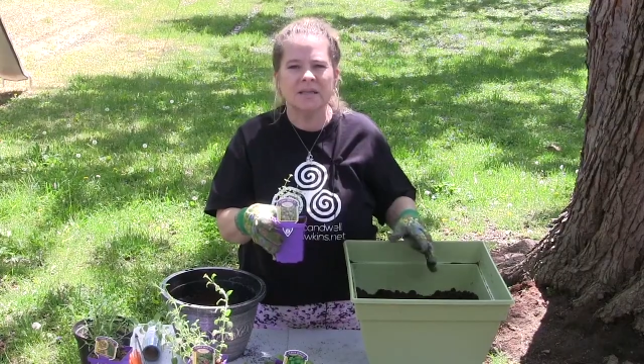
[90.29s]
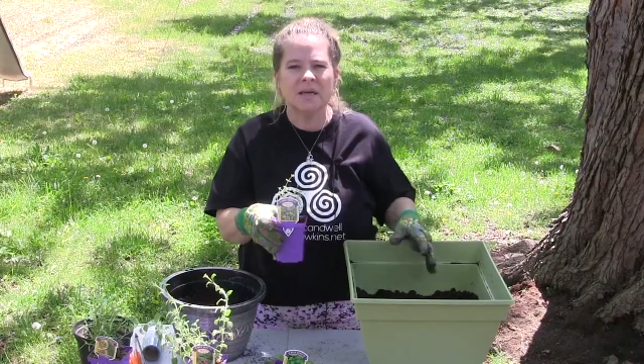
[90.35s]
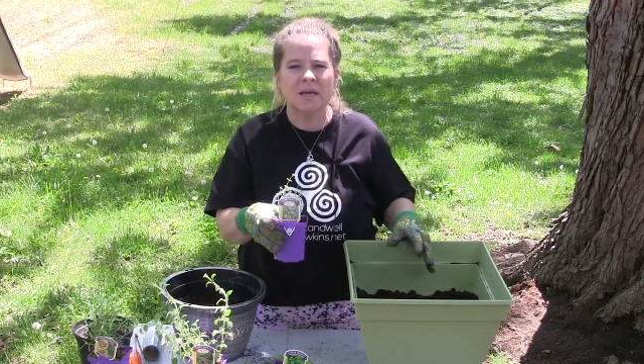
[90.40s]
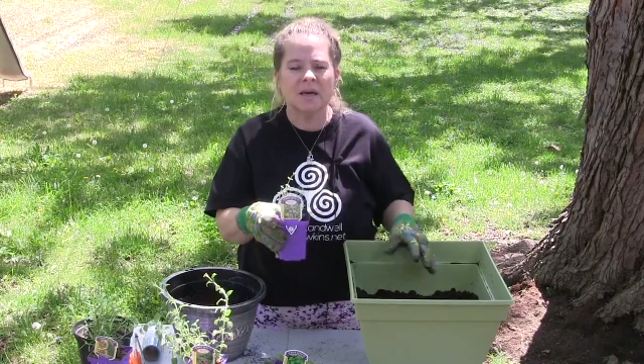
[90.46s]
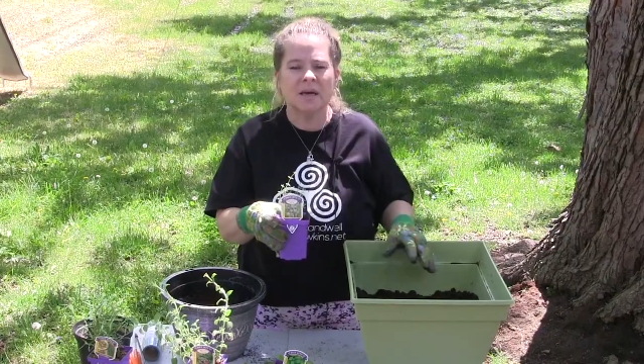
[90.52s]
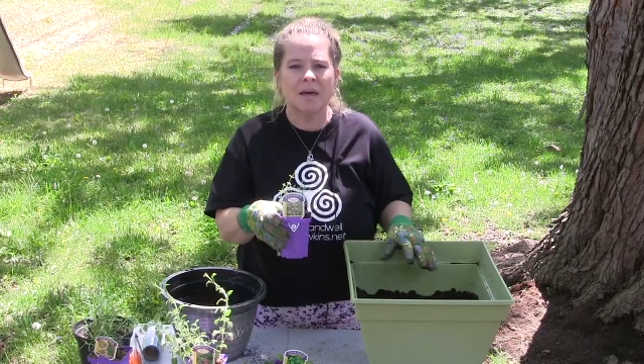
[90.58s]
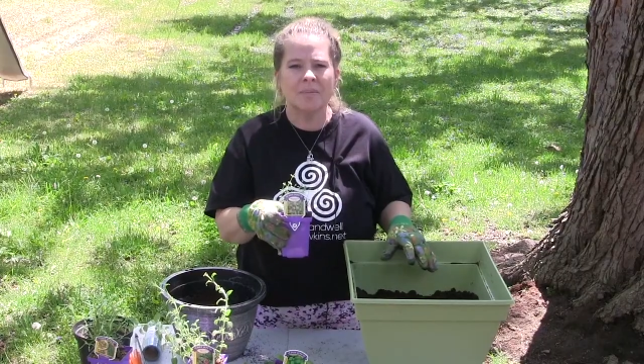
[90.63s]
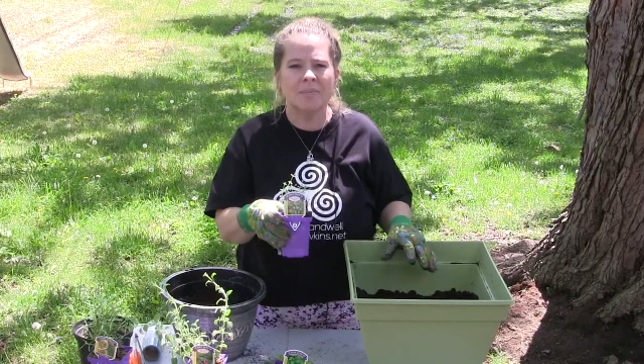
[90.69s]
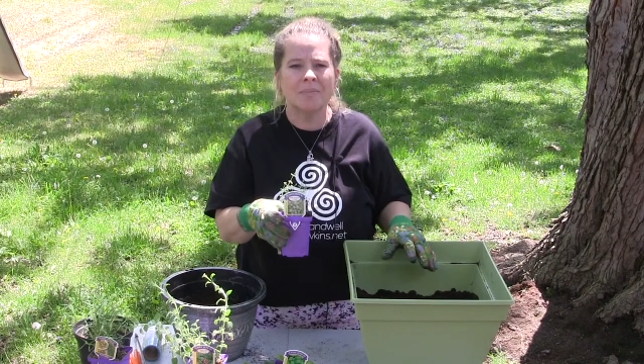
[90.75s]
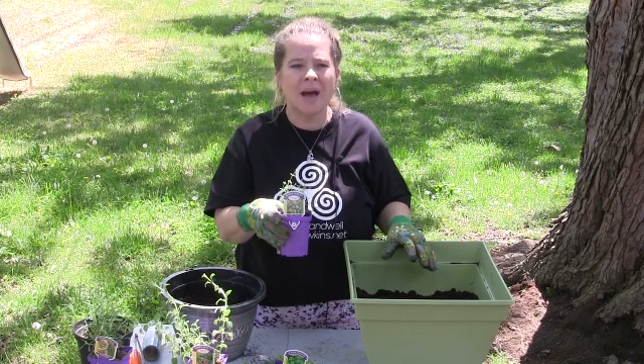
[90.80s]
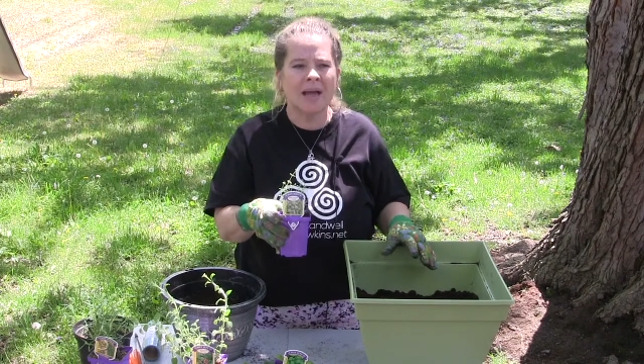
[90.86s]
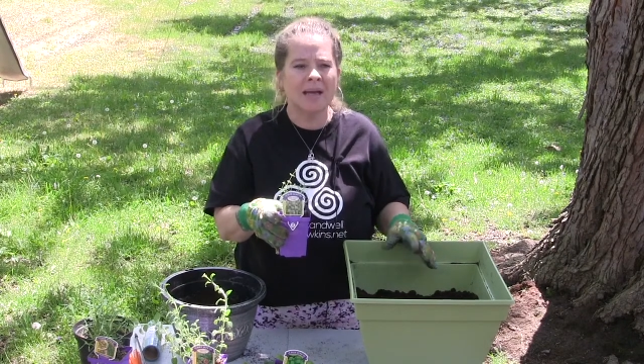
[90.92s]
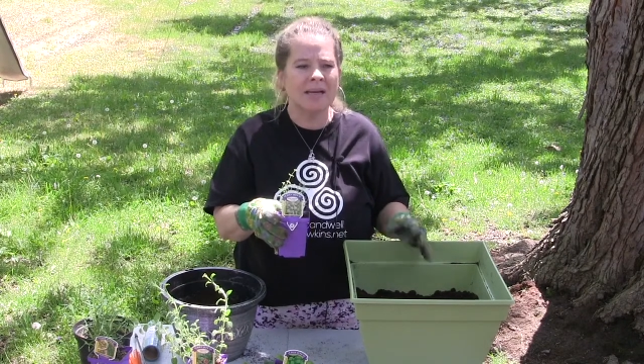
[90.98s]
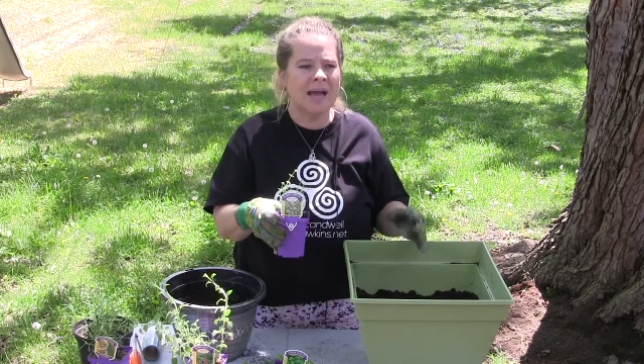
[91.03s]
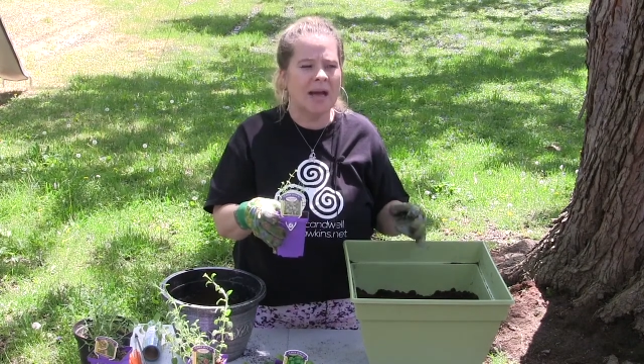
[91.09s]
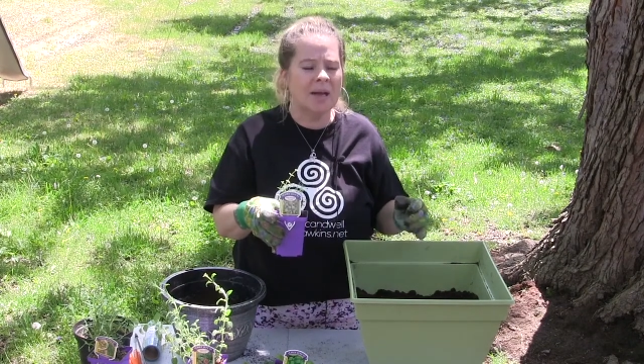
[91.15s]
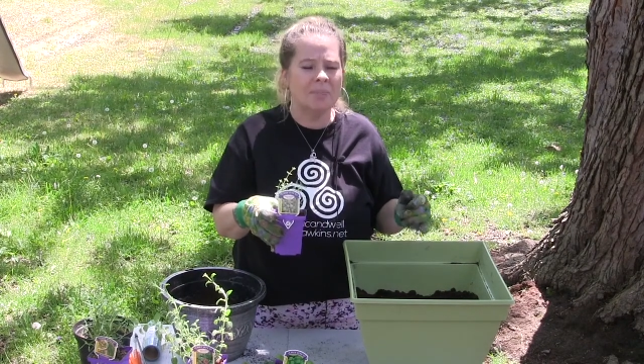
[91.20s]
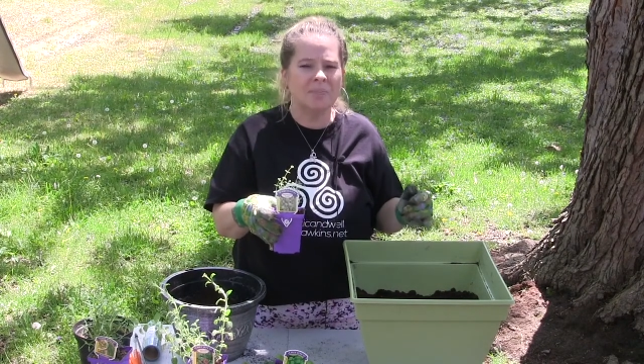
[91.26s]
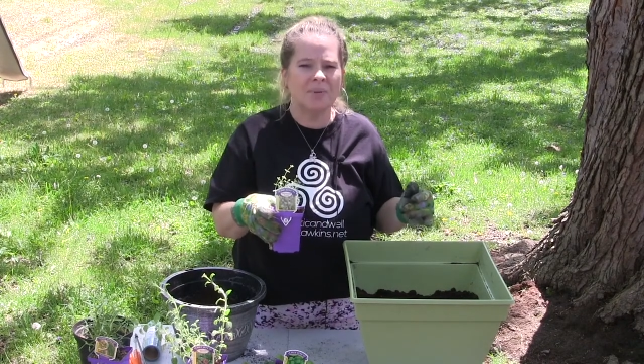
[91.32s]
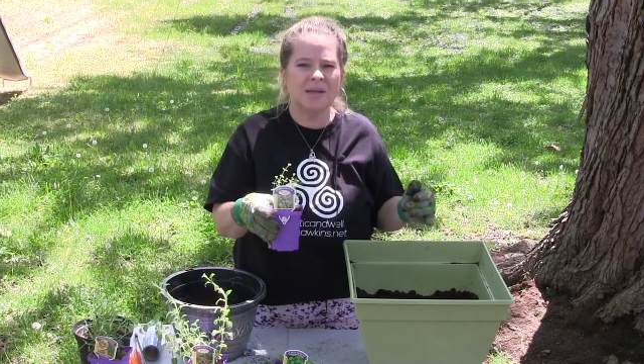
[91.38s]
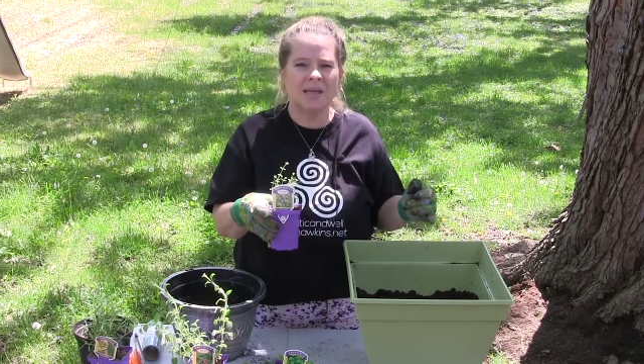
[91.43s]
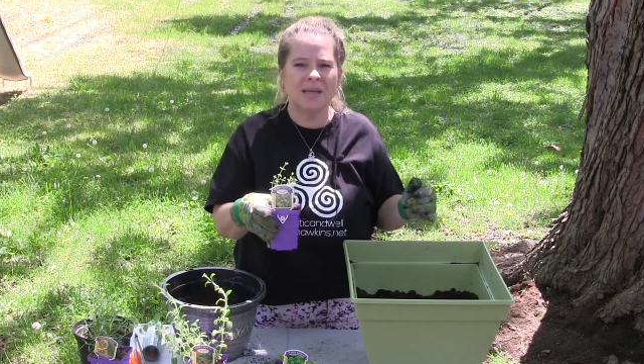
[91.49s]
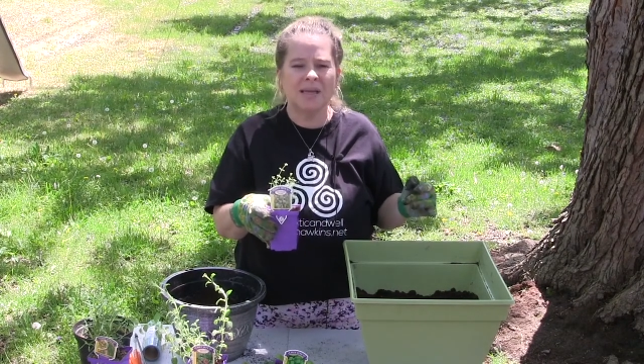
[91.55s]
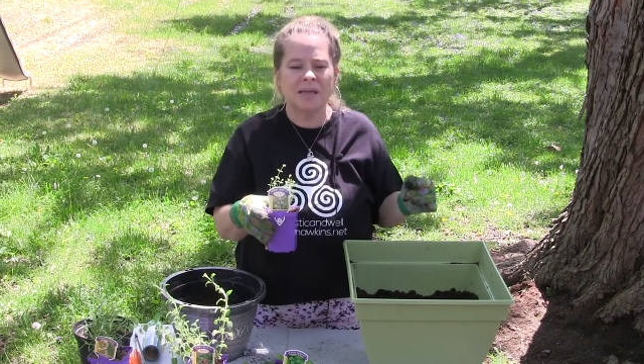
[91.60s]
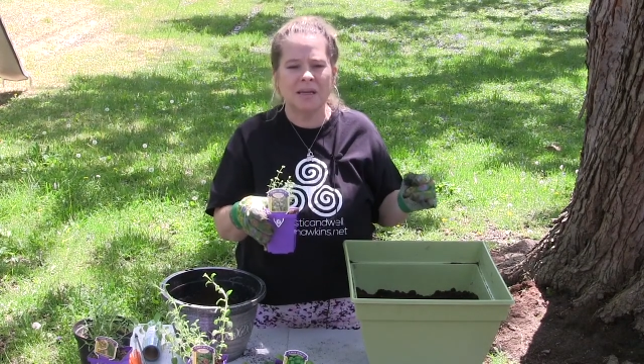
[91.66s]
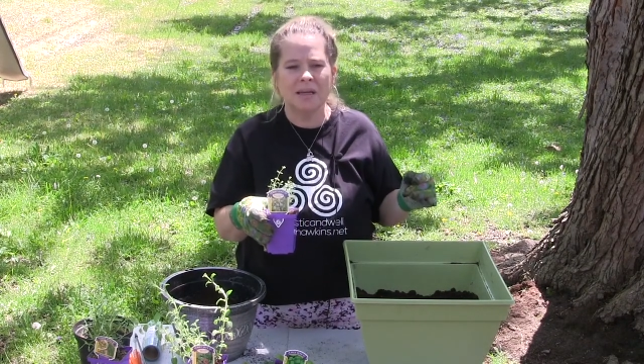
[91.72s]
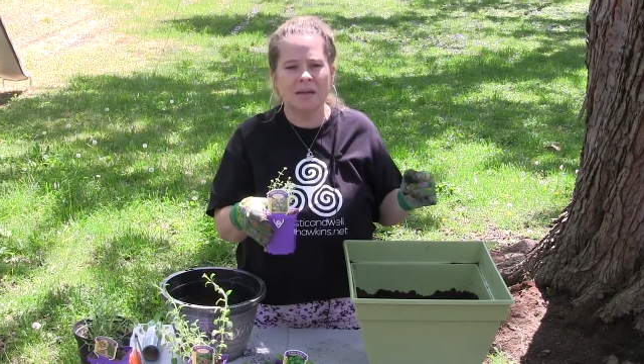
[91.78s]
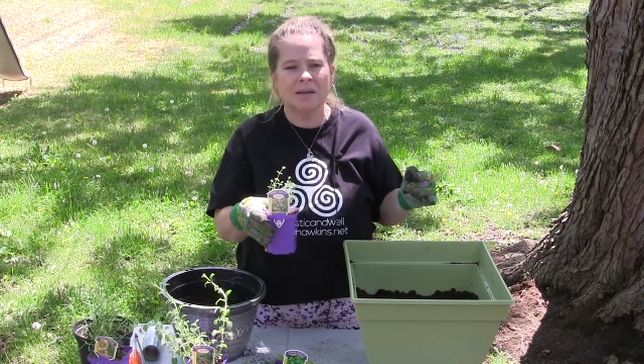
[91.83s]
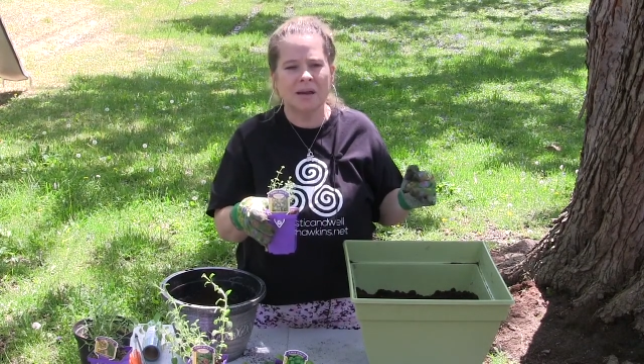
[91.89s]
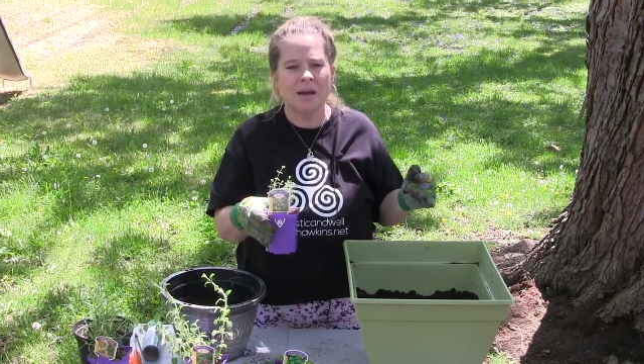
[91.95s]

might not be